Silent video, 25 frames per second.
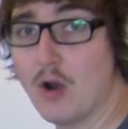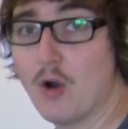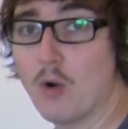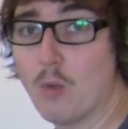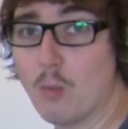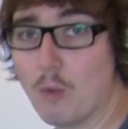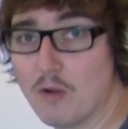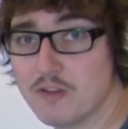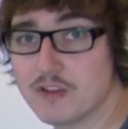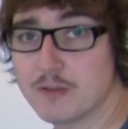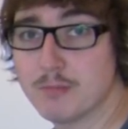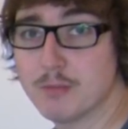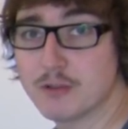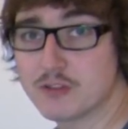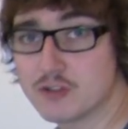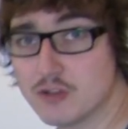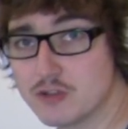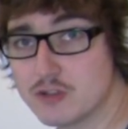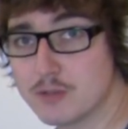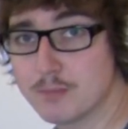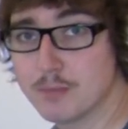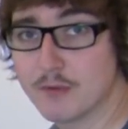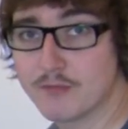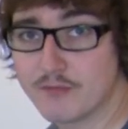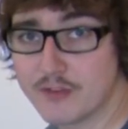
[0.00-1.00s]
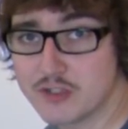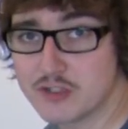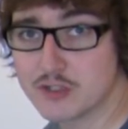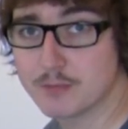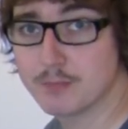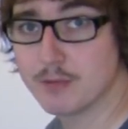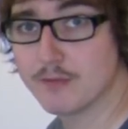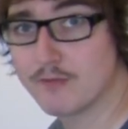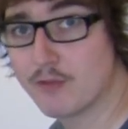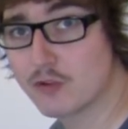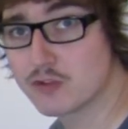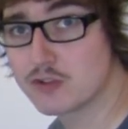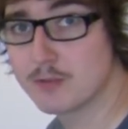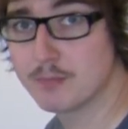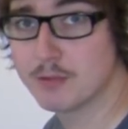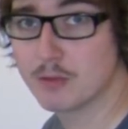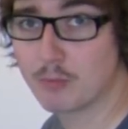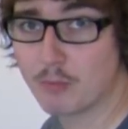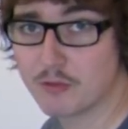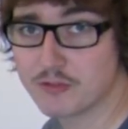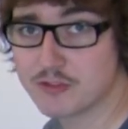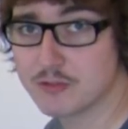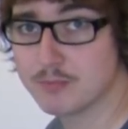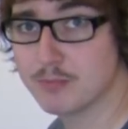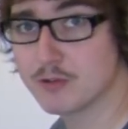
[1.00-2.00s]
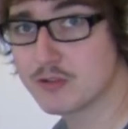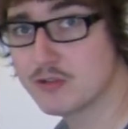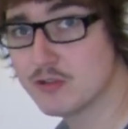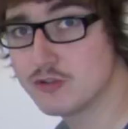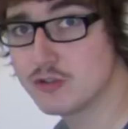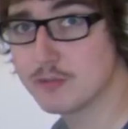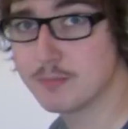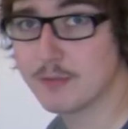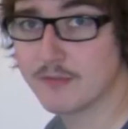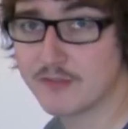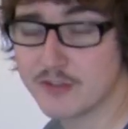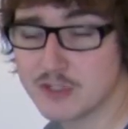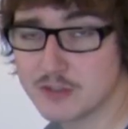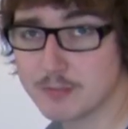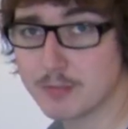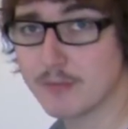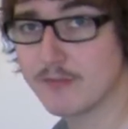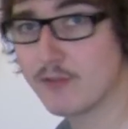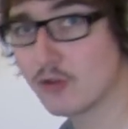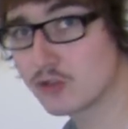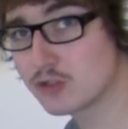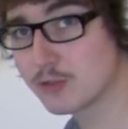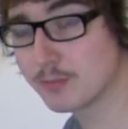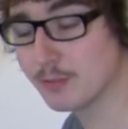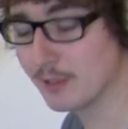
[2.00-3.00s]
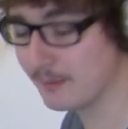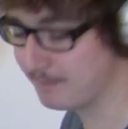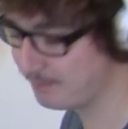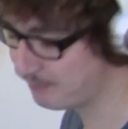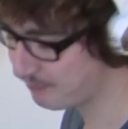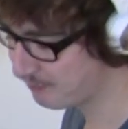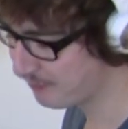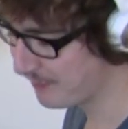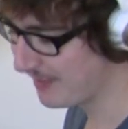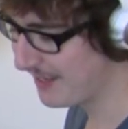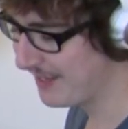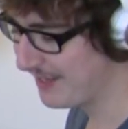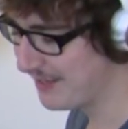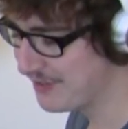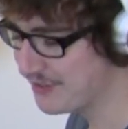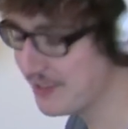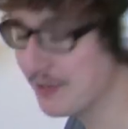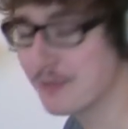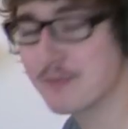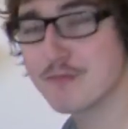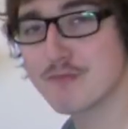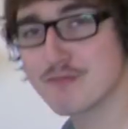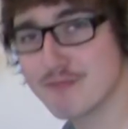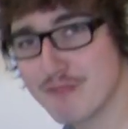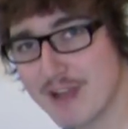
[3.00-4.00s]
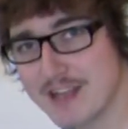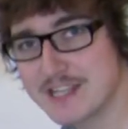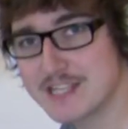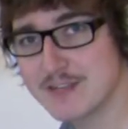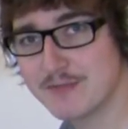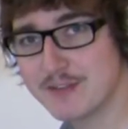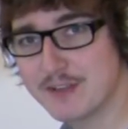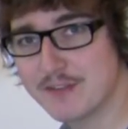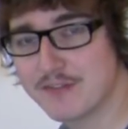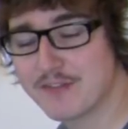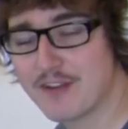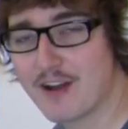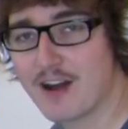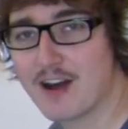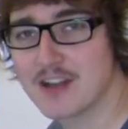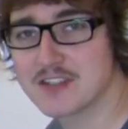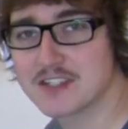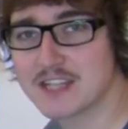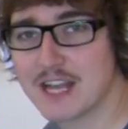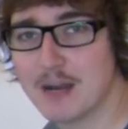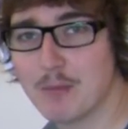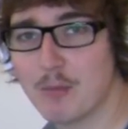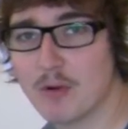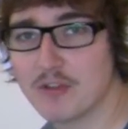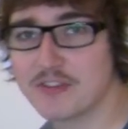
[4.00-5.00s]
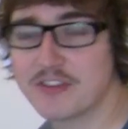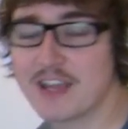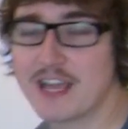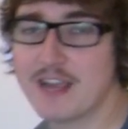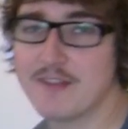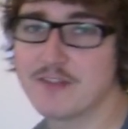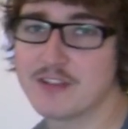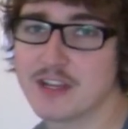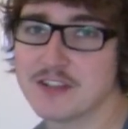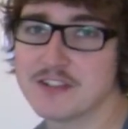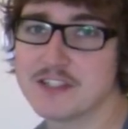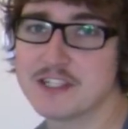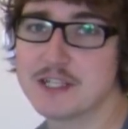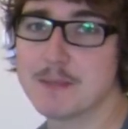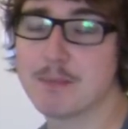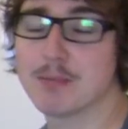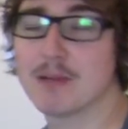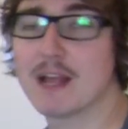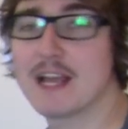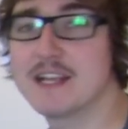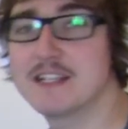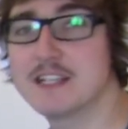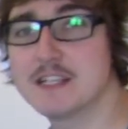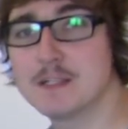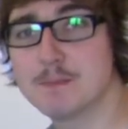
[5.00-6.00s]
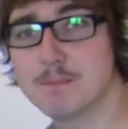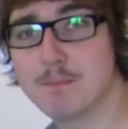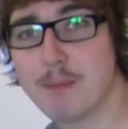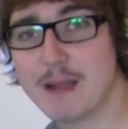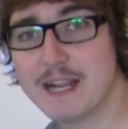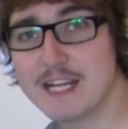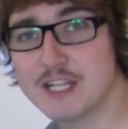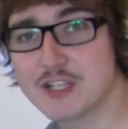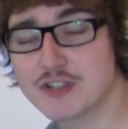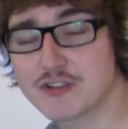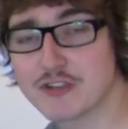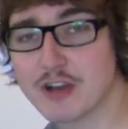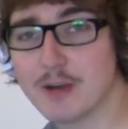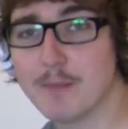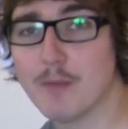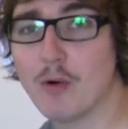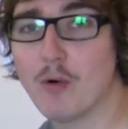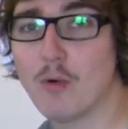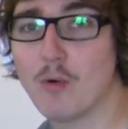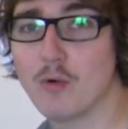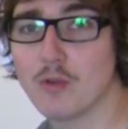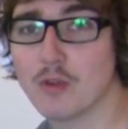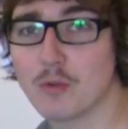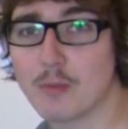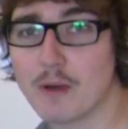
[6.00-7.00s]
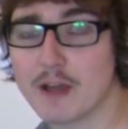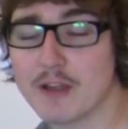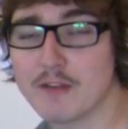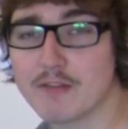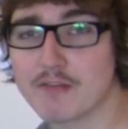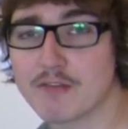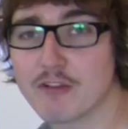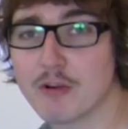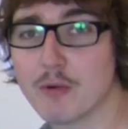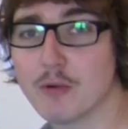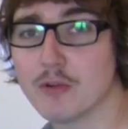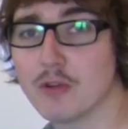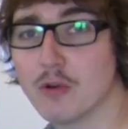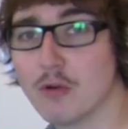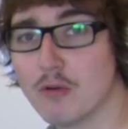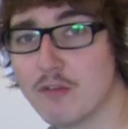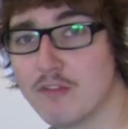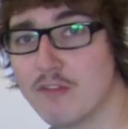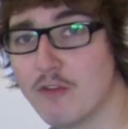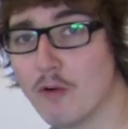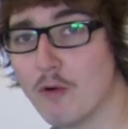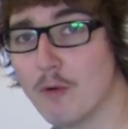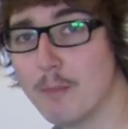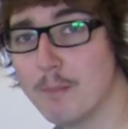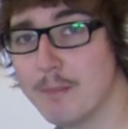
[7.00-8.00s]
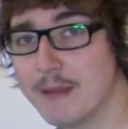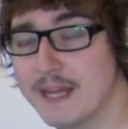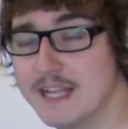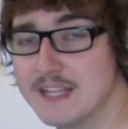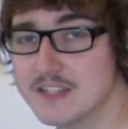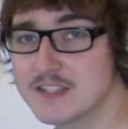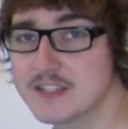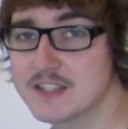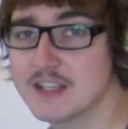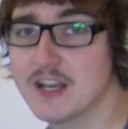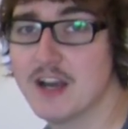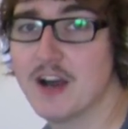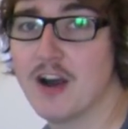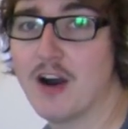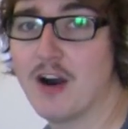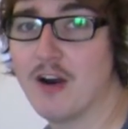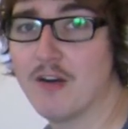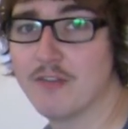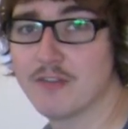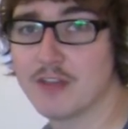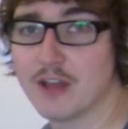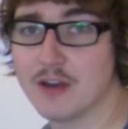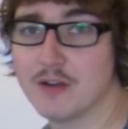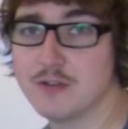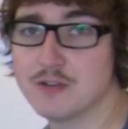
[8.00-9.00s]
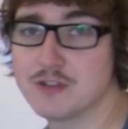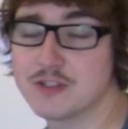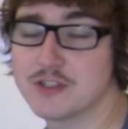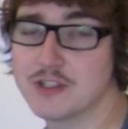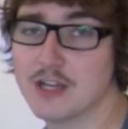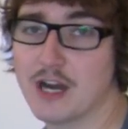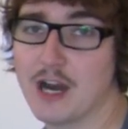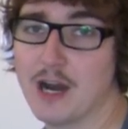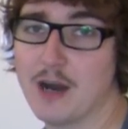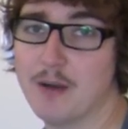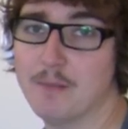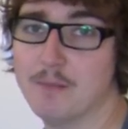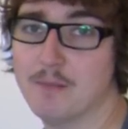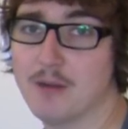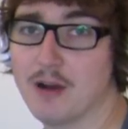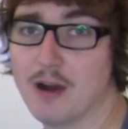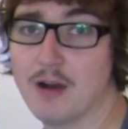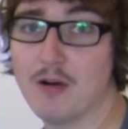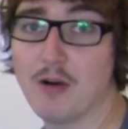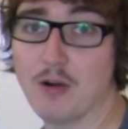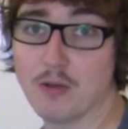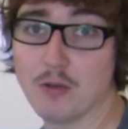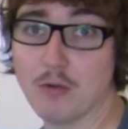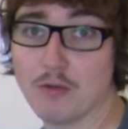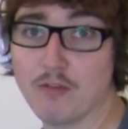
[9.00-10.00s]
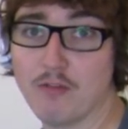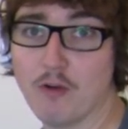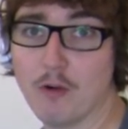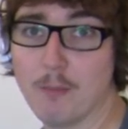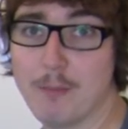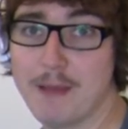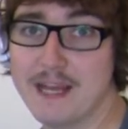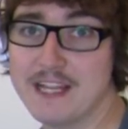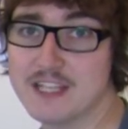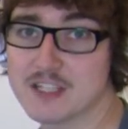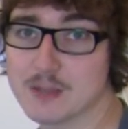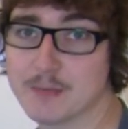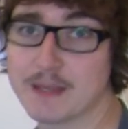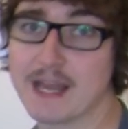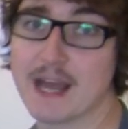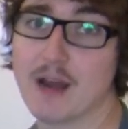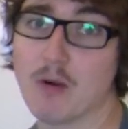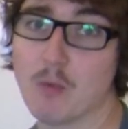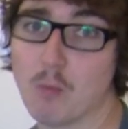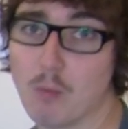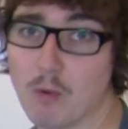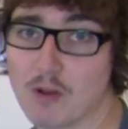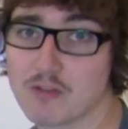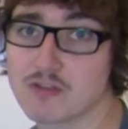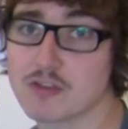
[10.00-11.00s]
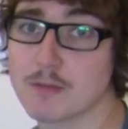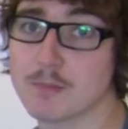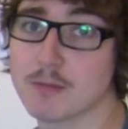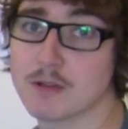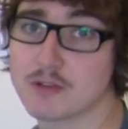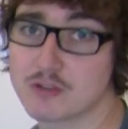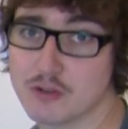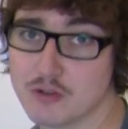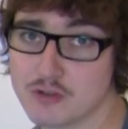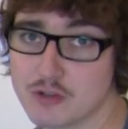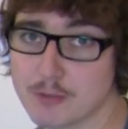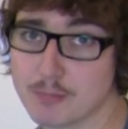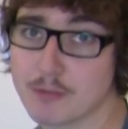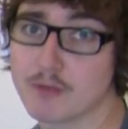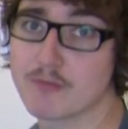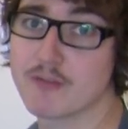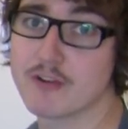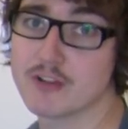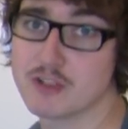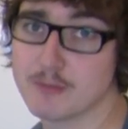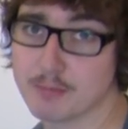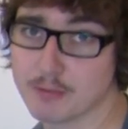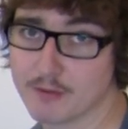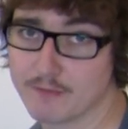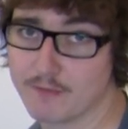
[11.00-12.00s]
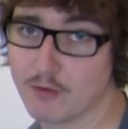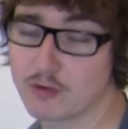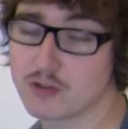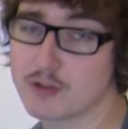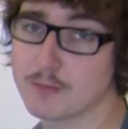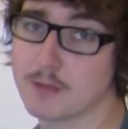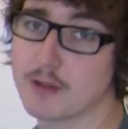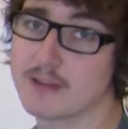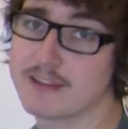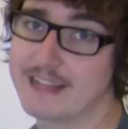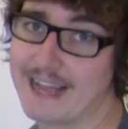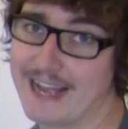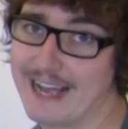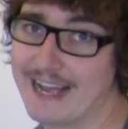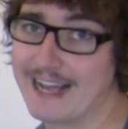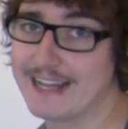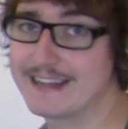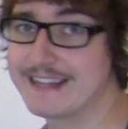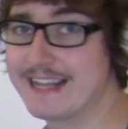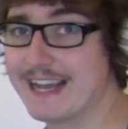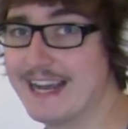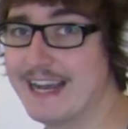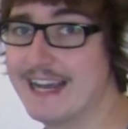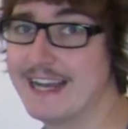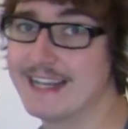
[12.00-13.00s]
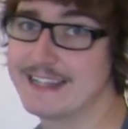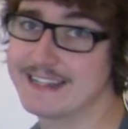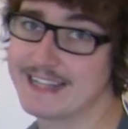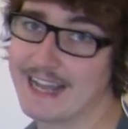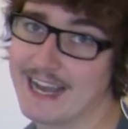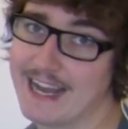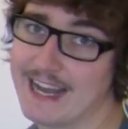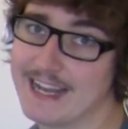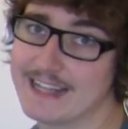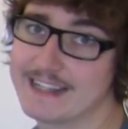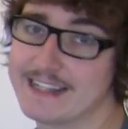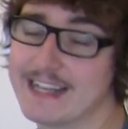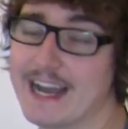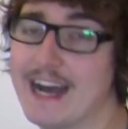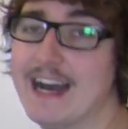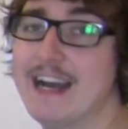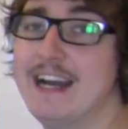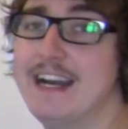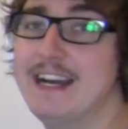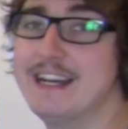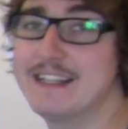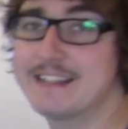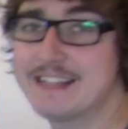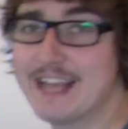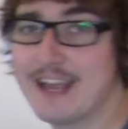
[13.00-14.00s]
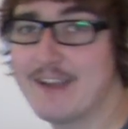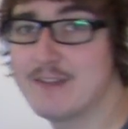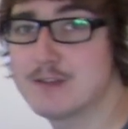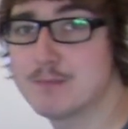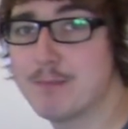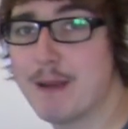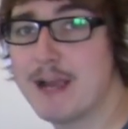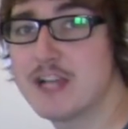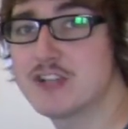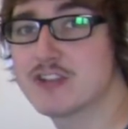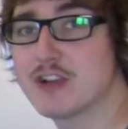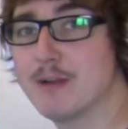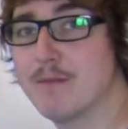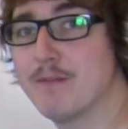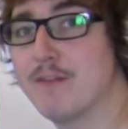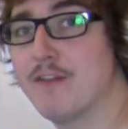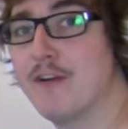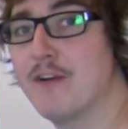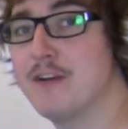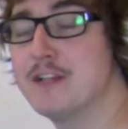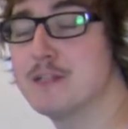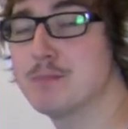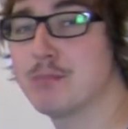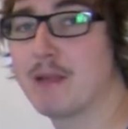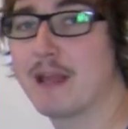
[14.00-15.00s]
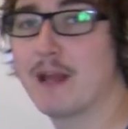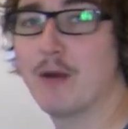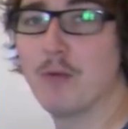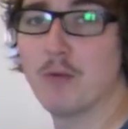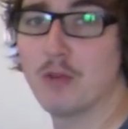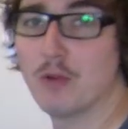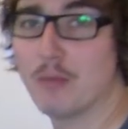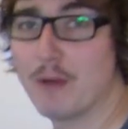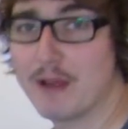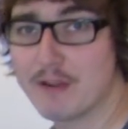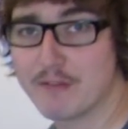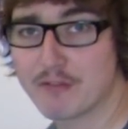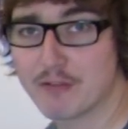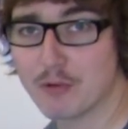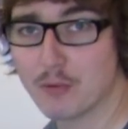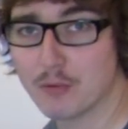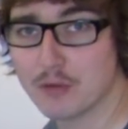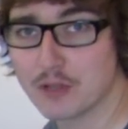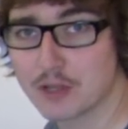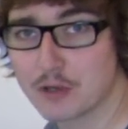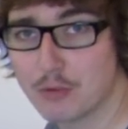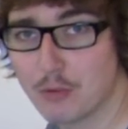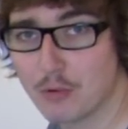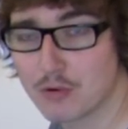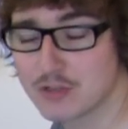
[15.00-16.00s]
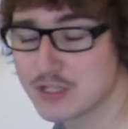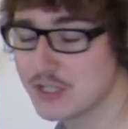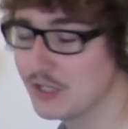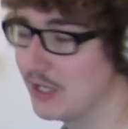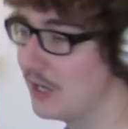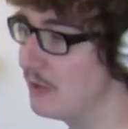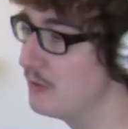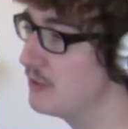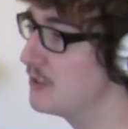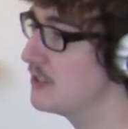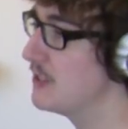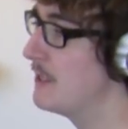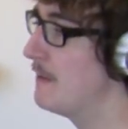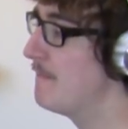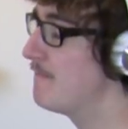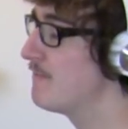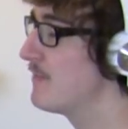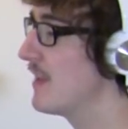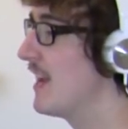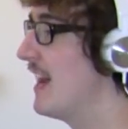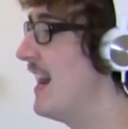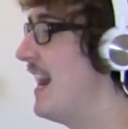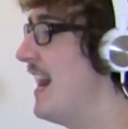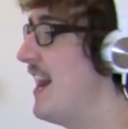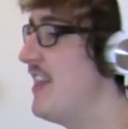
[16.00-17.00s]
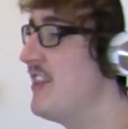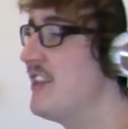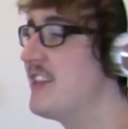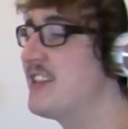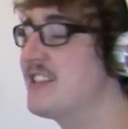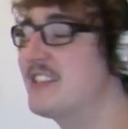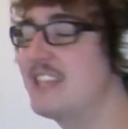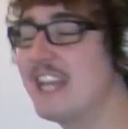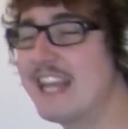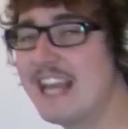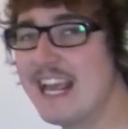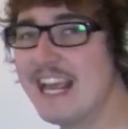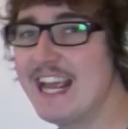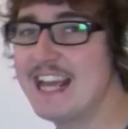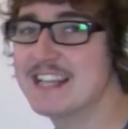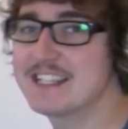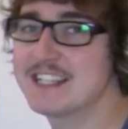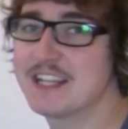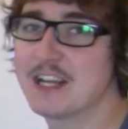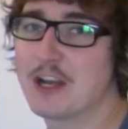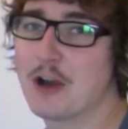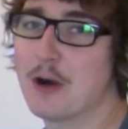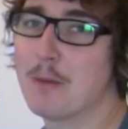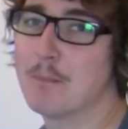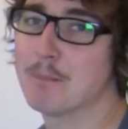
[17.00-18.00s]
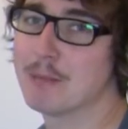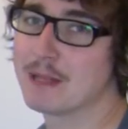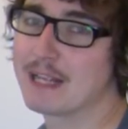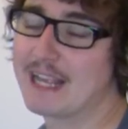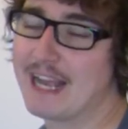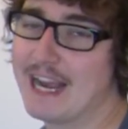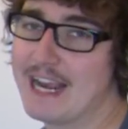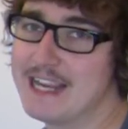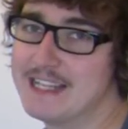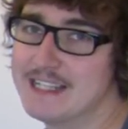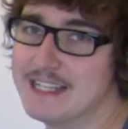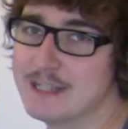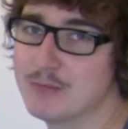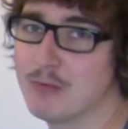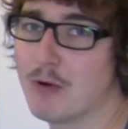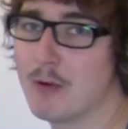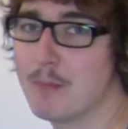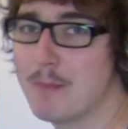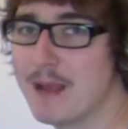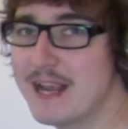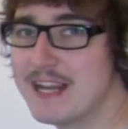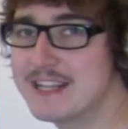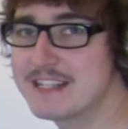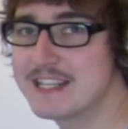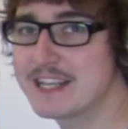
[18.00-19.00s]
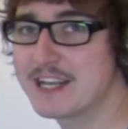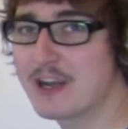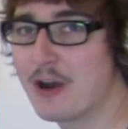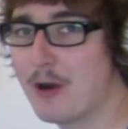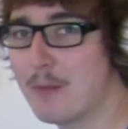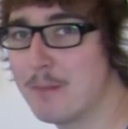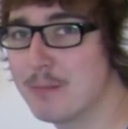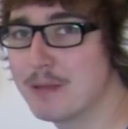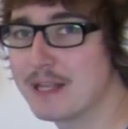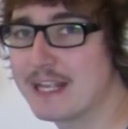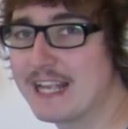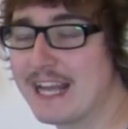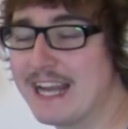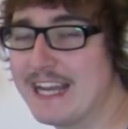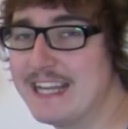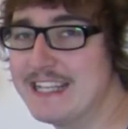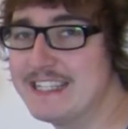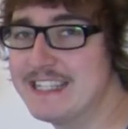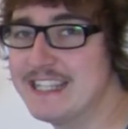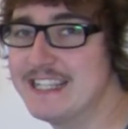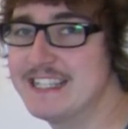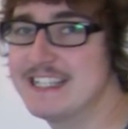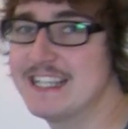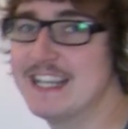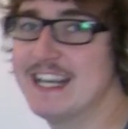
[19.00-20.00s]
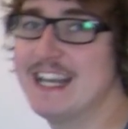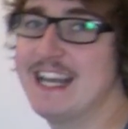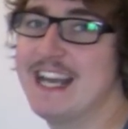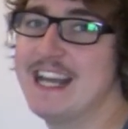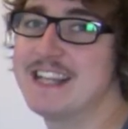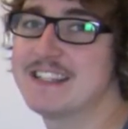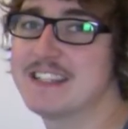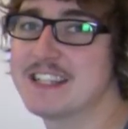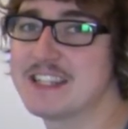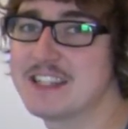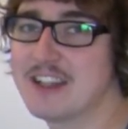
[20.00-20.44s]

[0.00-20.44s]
One triplet, two triplet, three triplet, four triplet, one triplet, two triplet, three triplet, four triplet. So relatively fast, and what Dave does is he plays his bass drum all the way through on all four beats of those, on all four beats. So we get one triplet, two triplet, three triplet, four triplet, da, da, da, da. Dave's bass drum foot is playing all the way through on the quarter notes. The sticking isn't complicated. What makes it complicated is the